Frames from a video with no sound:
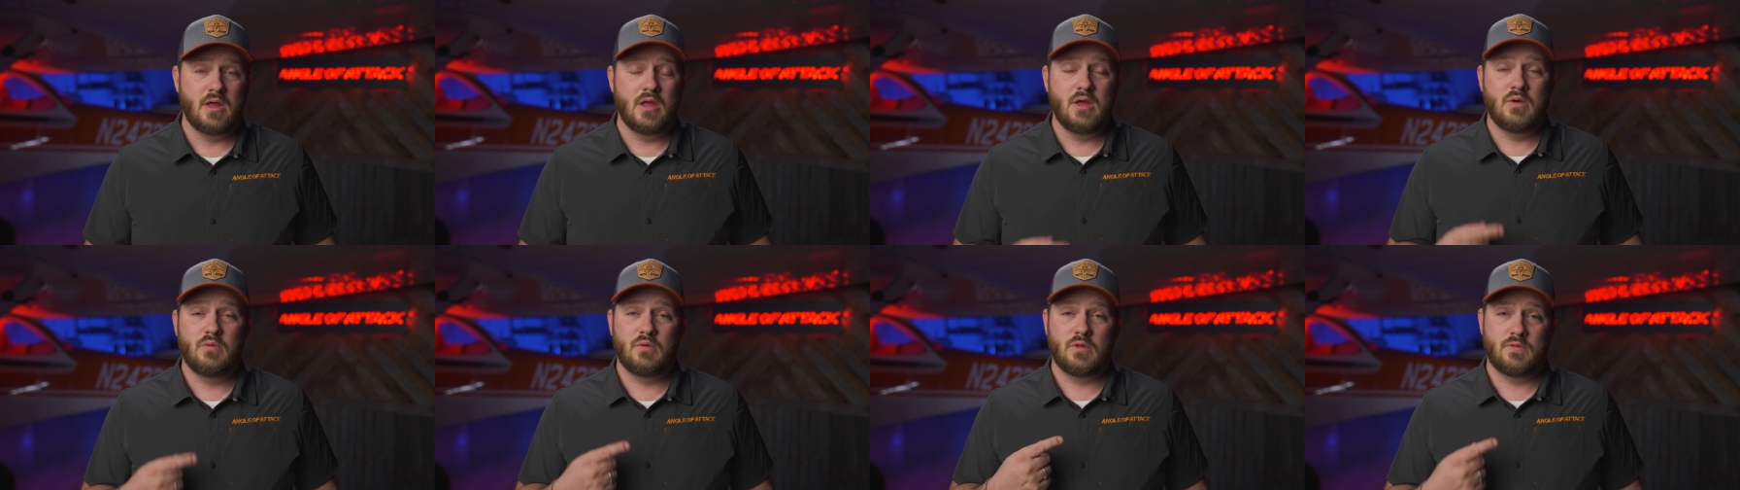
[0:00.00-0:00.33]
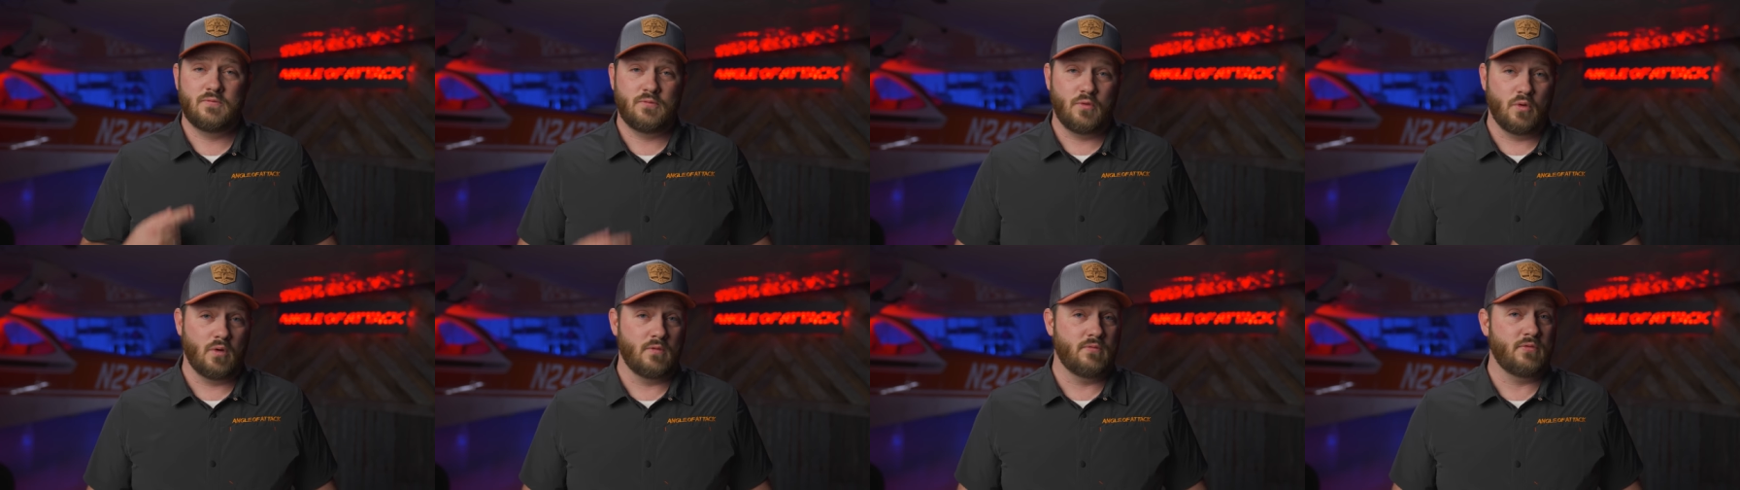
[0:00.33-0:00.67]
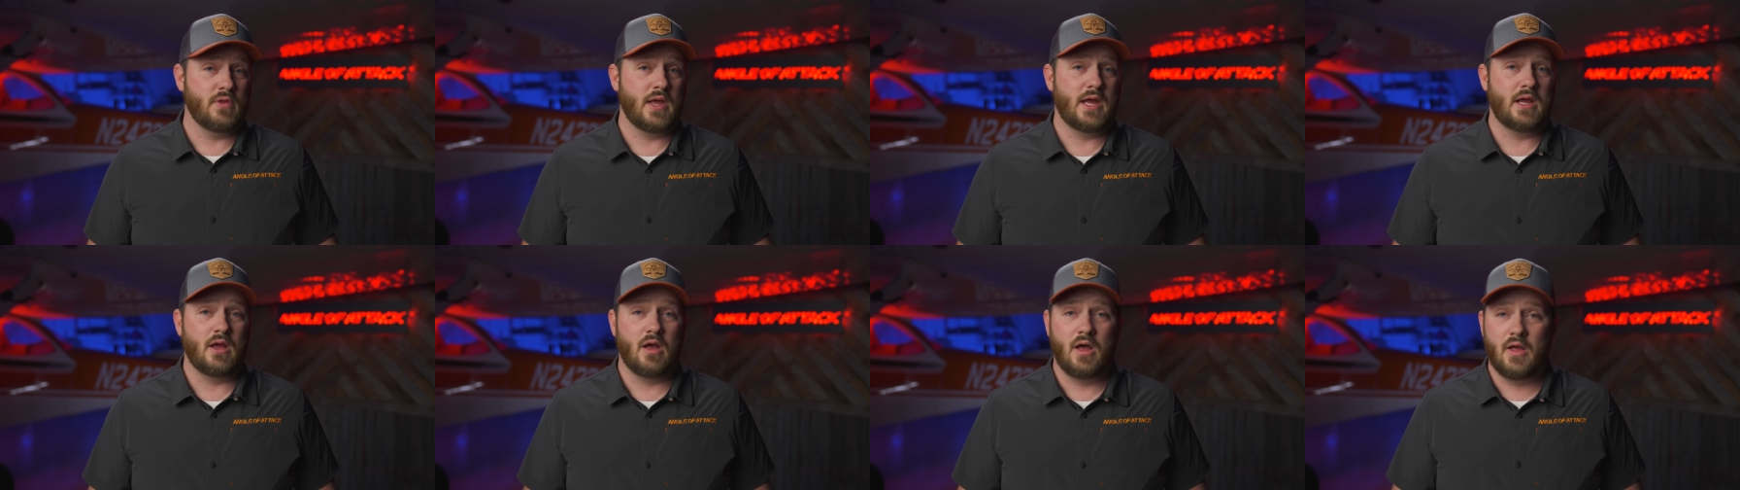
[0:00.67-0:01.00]
with
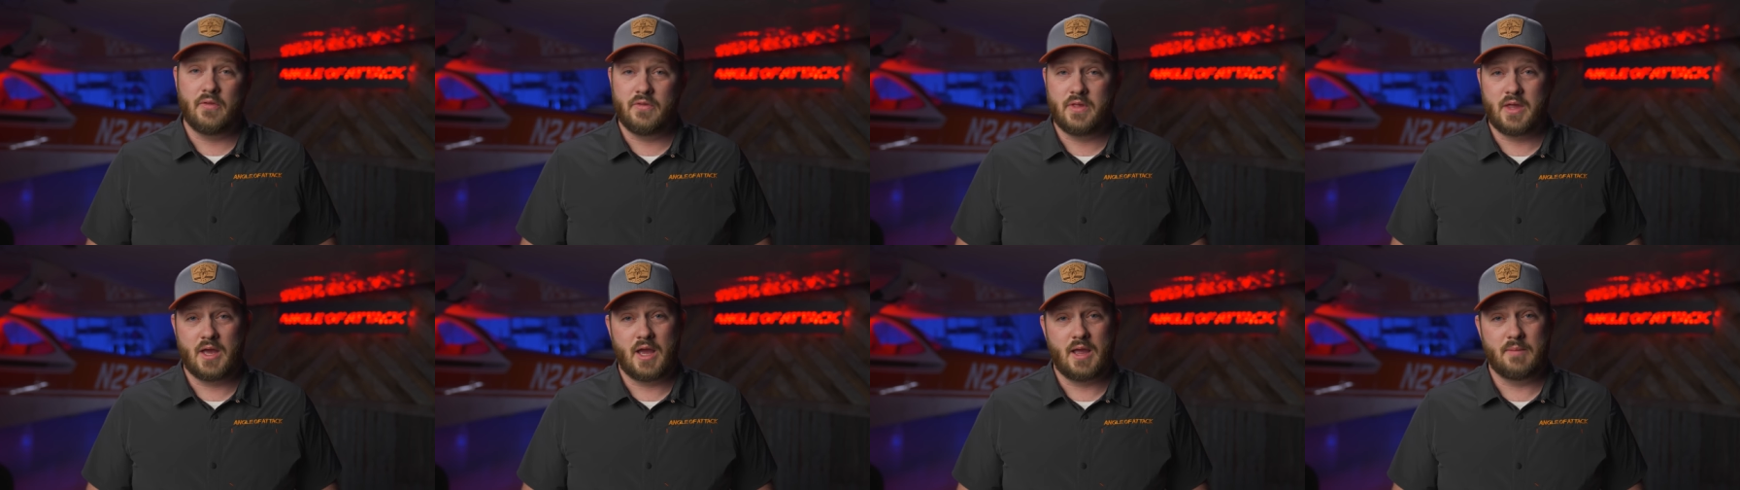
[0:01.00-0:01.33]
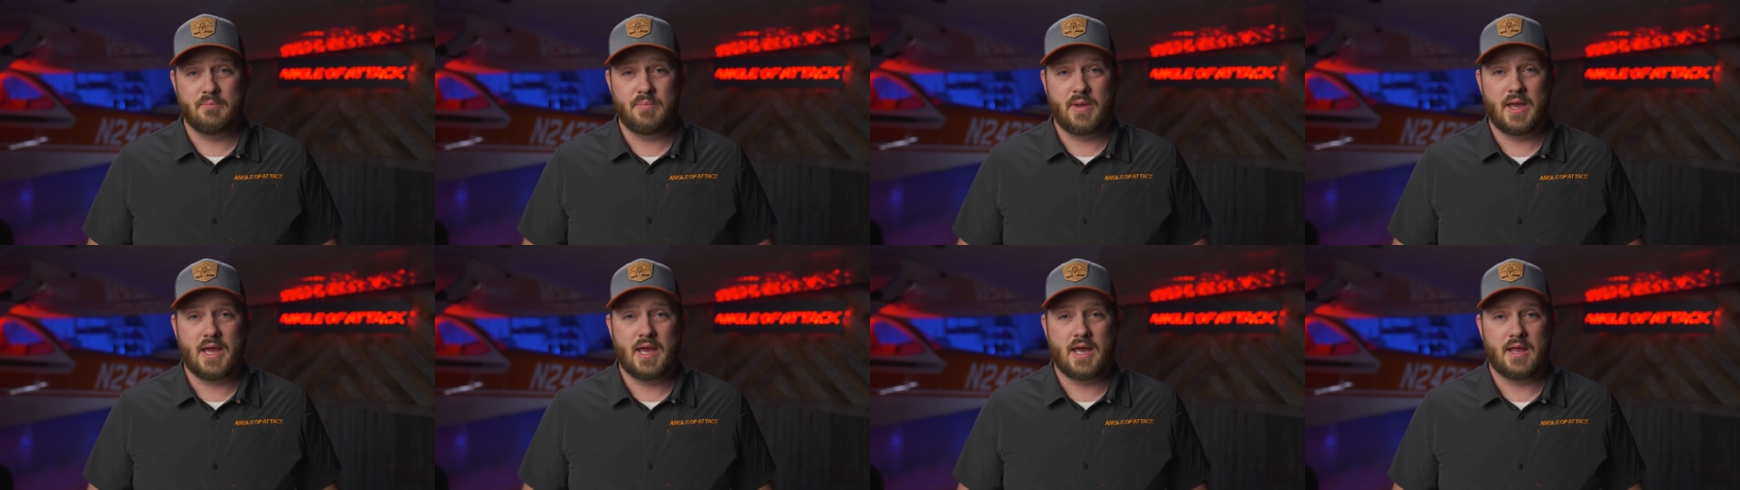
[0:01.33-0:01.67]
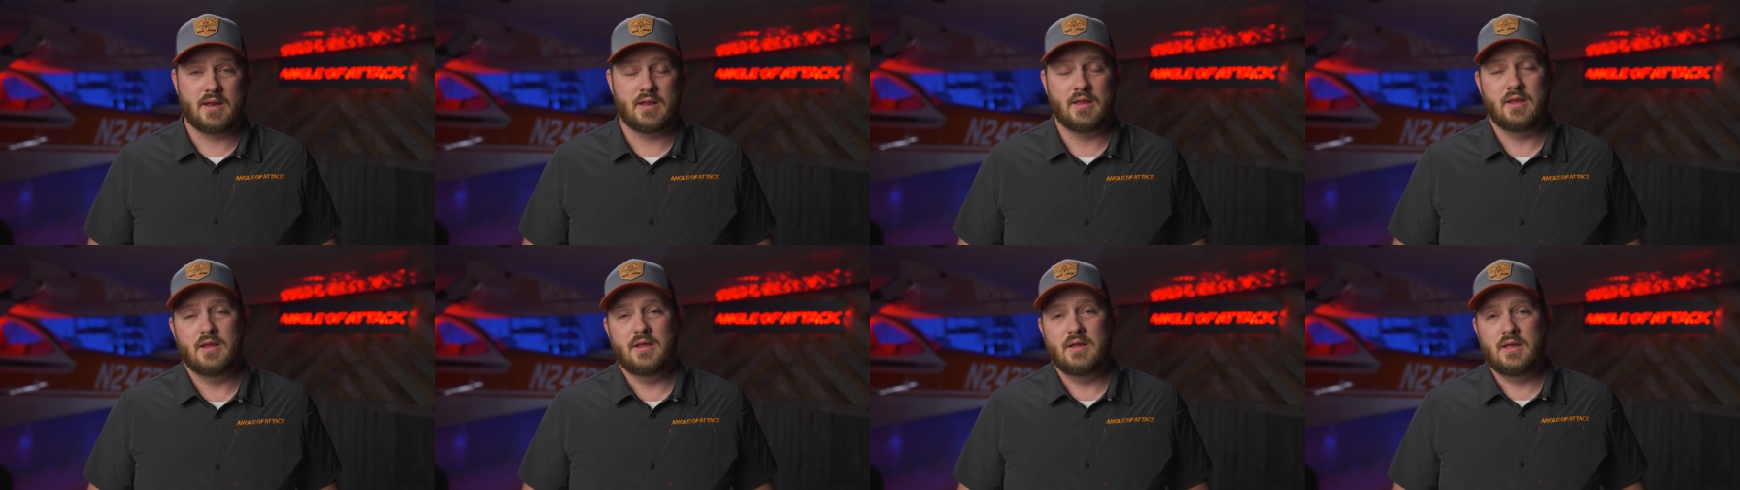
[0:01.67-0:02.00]
ForeFlight on the iPad,